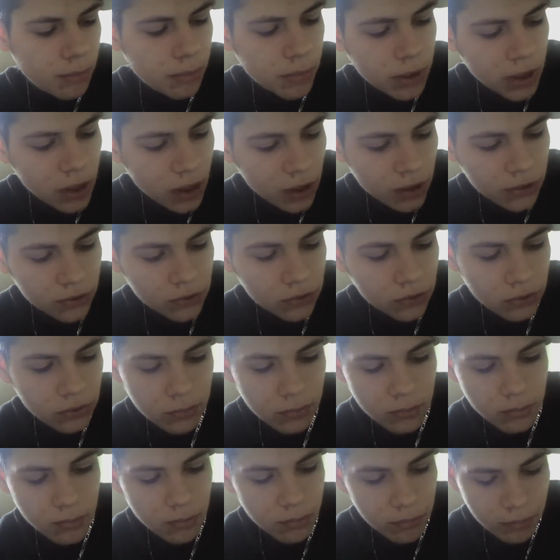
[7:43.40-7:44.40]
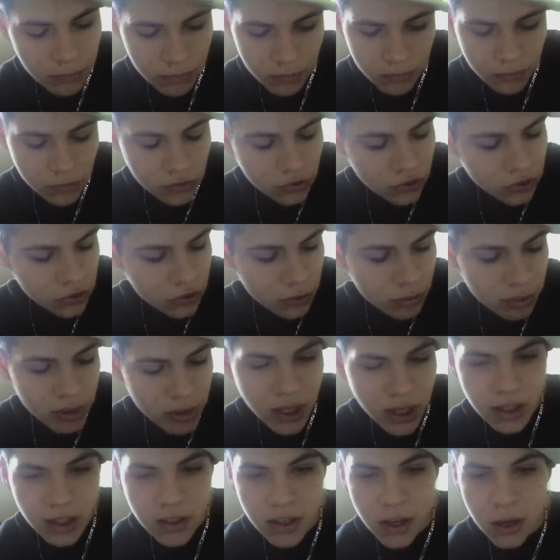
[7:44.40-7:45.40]
Because just to
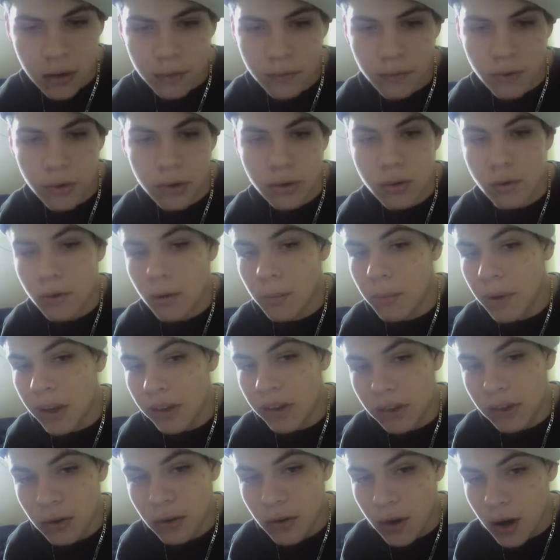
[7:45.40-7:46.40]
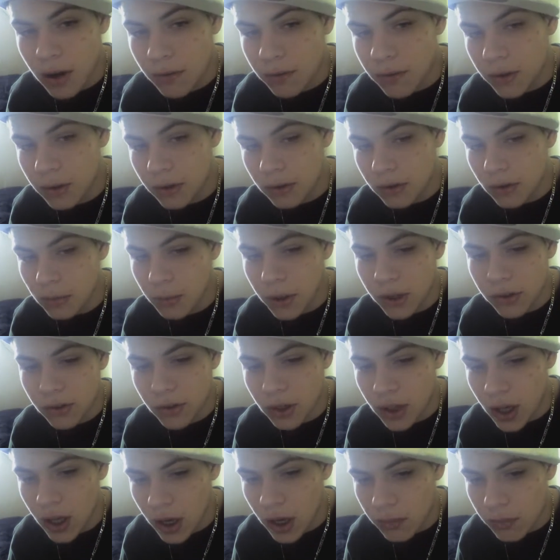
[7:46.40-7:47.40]
break it down for you, amazing graphics,
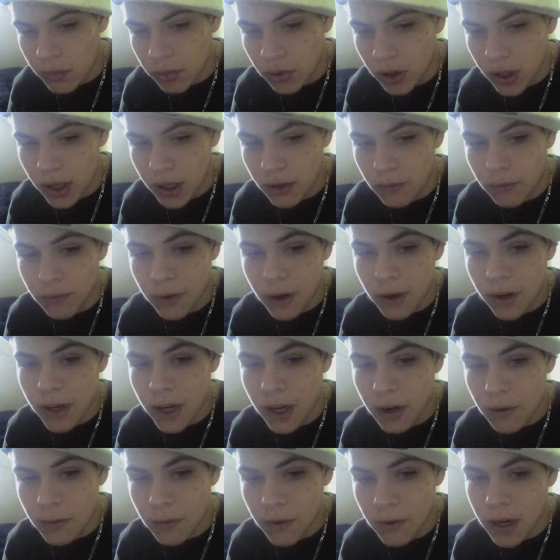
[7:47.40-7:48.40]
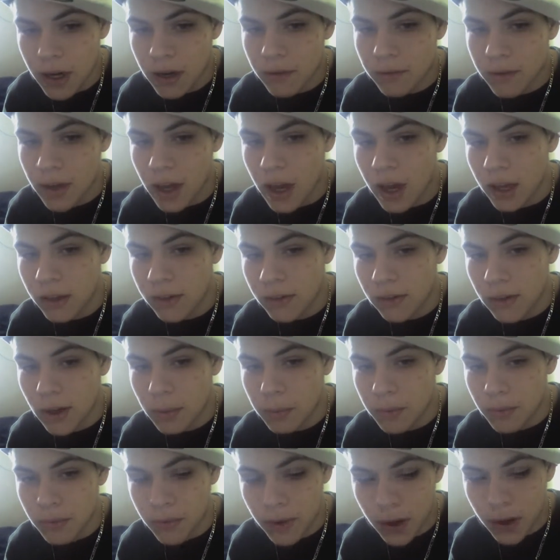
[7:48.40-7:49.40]
amazing gameplay, very innovative
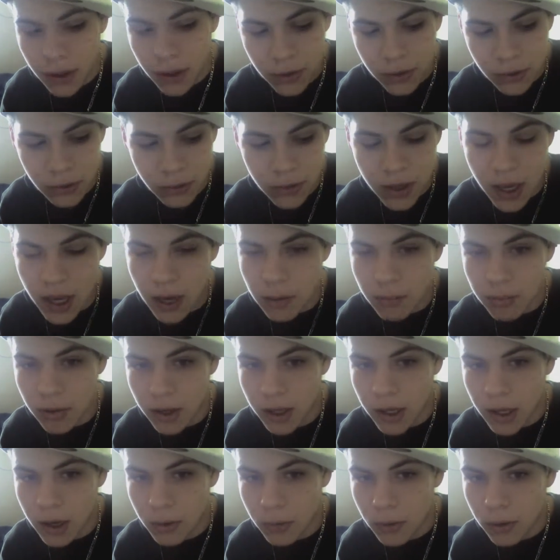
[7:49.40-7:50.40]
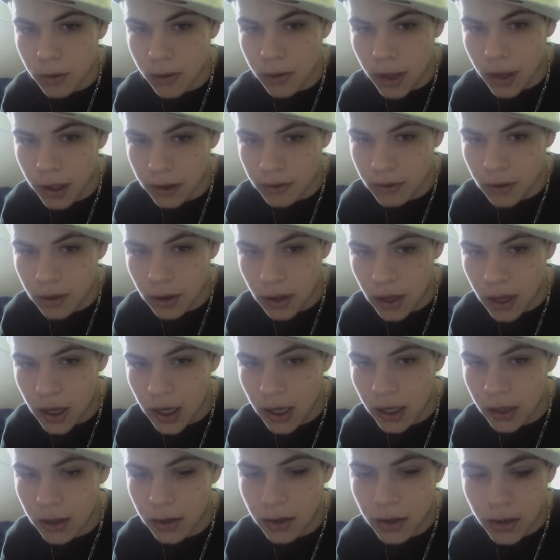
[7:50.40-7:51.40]
concept, very new gameplay. I really liked it a
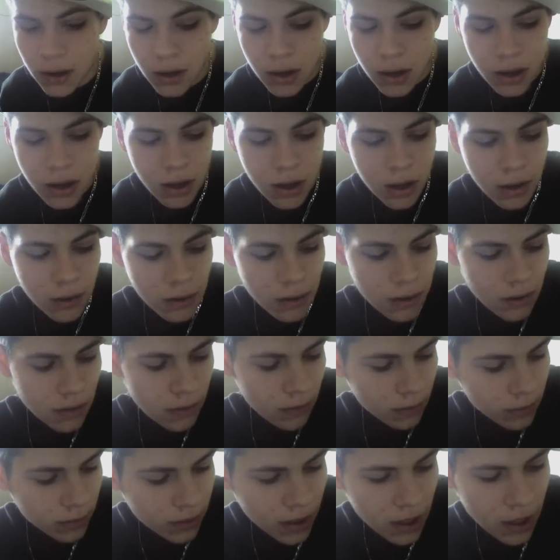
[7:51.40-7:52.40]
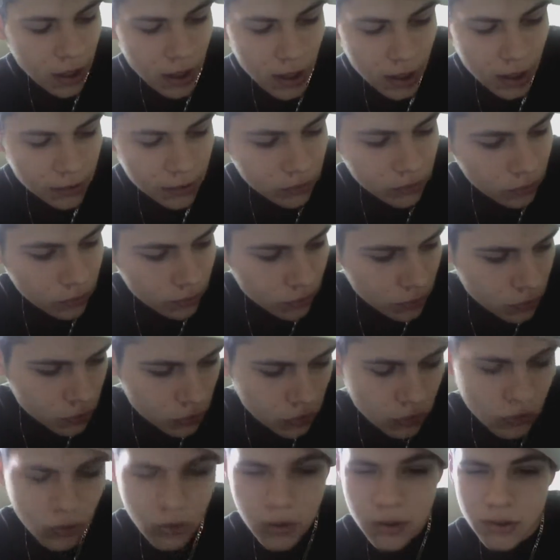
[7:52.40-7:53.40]
lot. The cons,
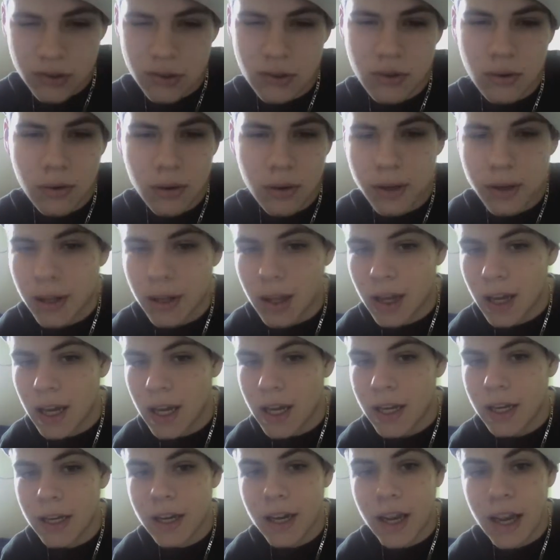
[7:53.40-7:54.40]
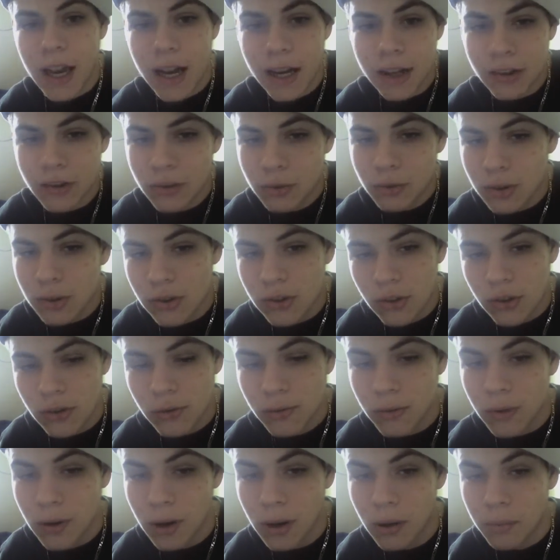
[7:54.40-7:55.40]
short storyline, and it switches
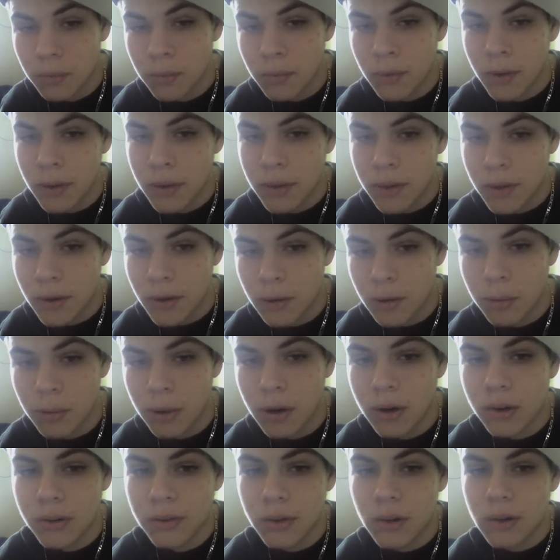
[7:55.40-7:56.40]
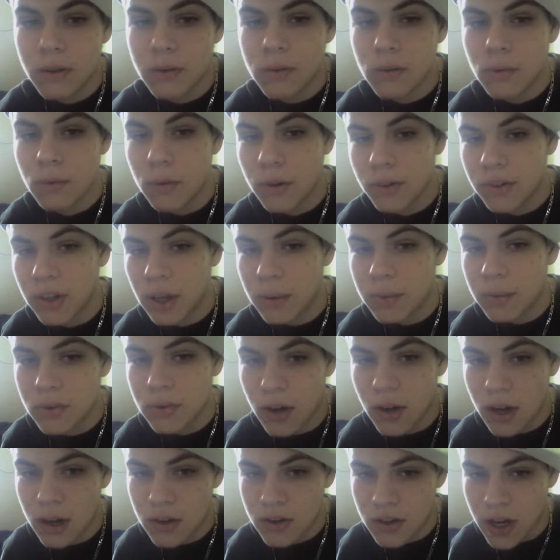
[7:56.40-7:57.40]
from third person to real-time
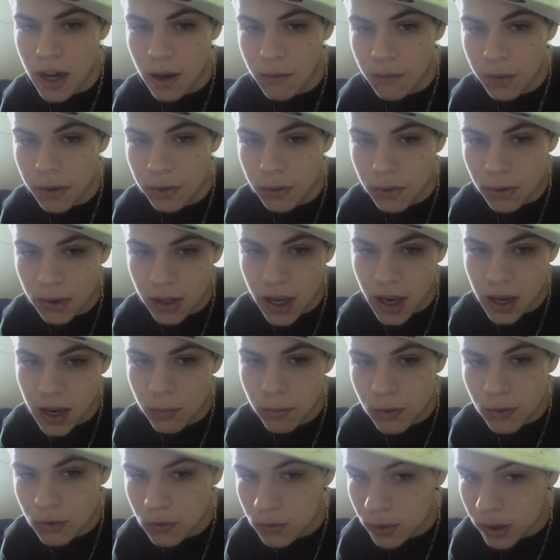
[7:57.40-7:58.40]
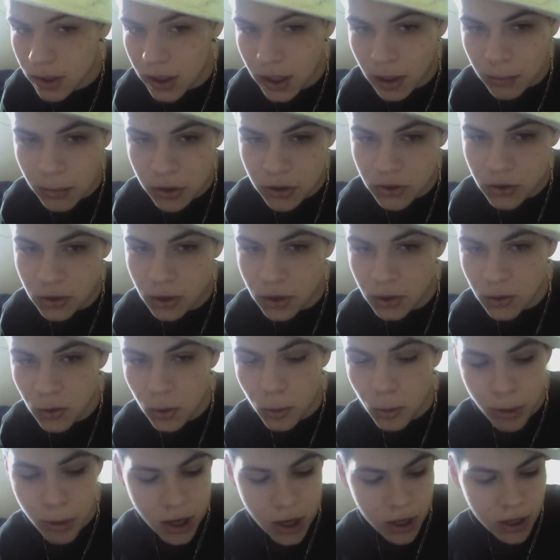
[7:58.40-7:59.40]
strategy halfway through the game. There's really not much you can do
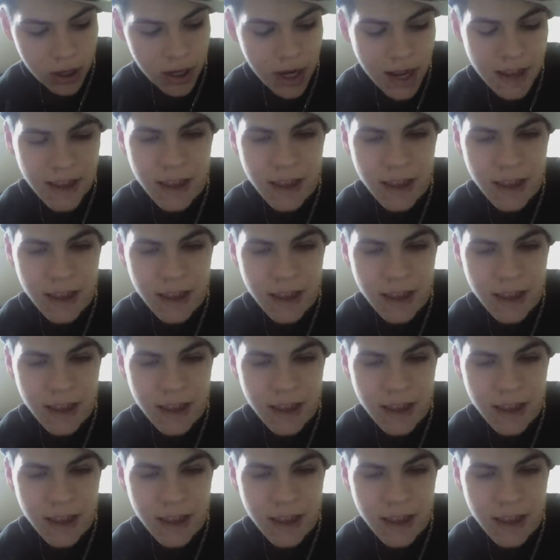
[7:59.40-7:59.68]
about it.